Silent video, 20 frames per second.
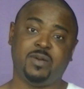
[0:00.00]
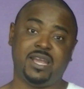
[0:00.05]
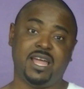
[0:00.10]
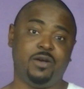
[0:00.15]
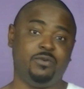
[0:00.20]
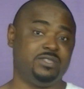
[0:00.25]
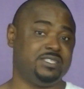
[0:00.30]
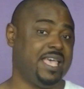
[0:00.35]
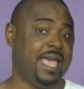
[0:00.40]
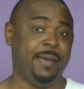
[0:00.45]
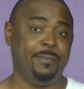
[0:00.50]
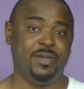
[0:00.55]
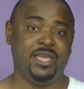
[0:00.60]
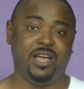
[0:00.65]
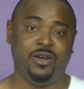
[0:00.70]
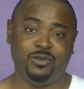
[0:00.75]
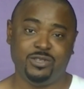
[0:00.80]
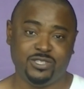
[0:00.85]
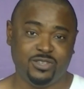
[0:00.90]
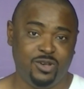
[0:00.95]
but I was happy
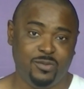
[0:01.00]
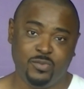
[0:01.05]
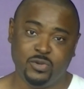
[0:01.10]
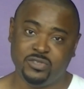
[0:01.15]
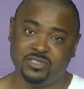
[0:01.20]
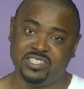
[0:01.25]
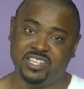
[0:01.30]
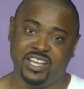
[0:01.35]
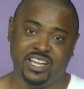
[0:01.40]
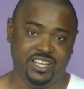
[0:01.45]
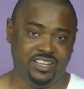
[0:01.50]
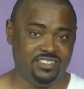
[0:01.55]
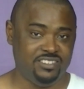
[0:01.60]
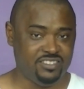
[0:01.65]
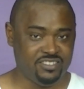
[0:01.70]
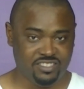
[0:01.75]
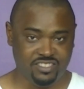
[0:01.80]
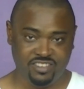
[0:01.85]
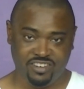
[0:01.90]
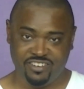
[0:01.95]
I was almost done.
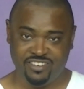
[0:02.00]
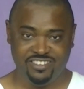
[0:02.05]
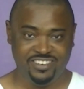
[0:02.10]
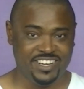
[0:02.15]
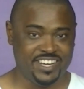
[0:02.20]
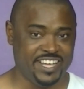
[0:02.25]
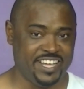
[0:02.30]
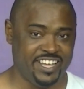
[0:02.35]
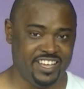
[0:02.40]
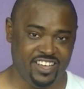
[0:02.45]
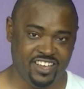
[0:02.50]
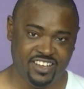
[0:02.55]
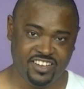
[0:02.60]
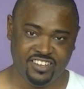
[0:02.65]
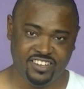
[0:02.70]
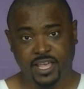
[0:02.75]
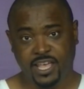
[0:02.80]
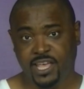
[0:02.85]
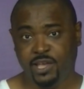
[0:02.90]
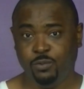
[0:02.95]
Third day.
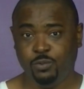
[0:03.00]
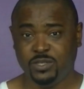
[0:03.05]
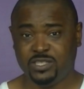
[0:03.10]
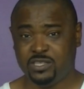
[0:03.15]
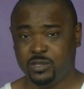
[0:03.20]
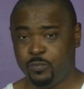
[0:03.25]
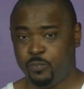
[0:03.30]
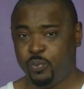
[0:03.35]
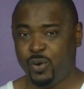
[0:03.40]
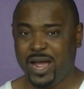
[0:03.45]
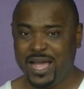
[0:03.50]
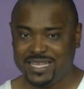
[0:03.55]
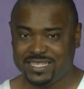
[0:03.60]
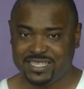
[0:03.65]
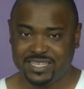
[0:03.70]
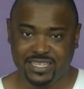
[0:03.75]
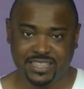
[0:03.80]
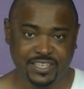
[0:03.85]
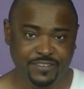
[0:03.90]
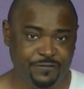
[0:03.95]
It was
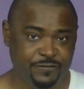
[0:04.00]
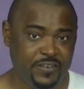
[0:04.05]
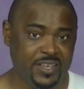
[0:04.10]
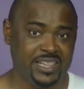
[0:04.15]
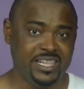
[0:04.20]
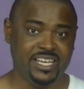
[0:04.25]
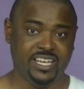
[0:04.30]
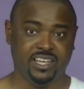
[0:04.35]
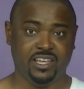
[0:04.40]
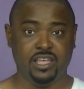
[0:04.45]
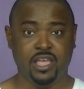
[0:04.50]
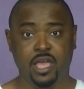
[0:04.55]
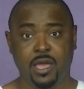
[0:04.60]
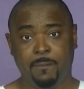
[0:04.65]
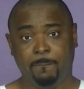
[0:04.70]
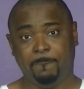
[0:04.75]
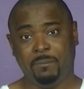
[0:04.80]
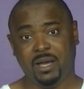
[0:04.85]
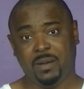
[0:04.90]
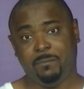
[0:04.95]
surprisingly filling,
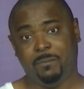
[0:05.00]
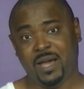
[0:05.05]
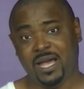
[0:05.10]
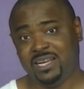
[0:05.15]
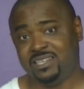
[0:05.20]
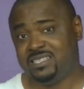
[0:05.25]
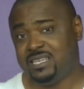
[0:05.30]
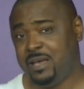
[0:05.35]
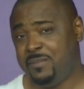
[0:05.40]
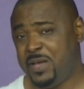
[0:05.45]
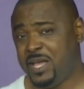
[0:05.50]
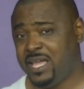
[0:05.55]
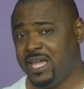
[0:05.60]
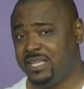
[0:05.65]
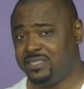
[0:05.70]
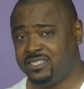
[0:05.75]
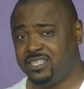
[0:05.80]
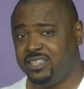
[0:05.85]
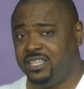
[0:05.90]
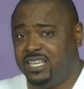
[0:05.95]
but by the time I
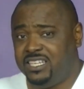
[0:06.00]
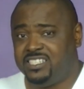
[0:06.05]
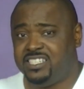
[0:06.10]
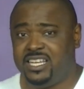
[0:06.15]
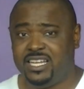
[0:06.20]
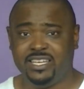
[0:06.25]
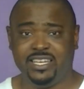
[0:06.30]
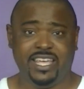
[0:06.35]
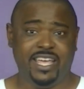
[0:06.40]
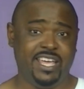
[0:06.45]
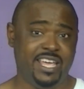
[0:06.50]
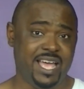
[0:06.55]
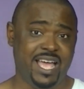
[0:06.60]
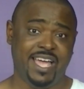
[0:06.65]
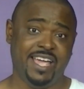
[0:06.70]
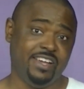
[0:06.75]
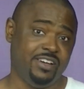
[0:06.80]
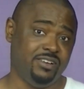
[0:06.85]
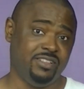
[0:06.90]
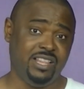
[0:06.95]
got to lunch that day,
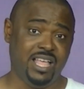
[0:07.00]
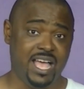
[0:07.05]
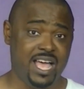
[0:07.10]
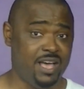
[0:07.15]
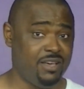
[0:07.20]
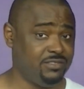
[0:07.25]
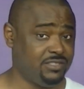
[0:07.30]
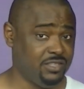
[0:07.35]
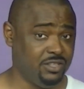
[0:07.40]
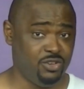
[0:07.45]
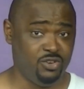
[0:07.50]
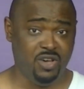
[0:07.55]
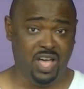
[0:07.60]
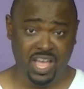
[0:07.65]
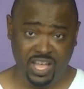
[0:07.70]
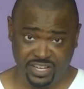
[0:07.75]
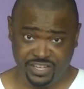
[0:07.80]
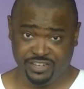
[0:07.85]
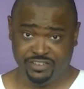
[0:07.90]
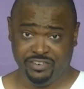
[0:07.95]
I ain't gonna lie, I was a little
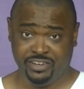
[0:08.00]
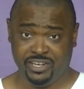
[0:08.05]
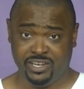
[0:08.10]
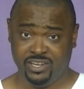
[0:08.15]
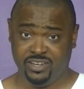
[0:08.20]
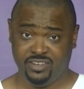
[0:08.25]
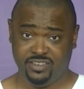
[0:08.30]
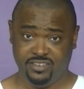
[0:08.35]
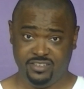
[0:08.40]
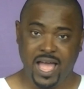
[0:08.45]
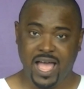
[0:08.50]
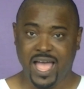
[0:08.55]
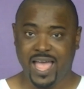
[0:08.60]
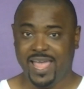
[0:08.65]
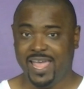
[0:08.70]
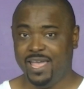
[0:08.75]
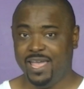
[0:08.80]
hungry. I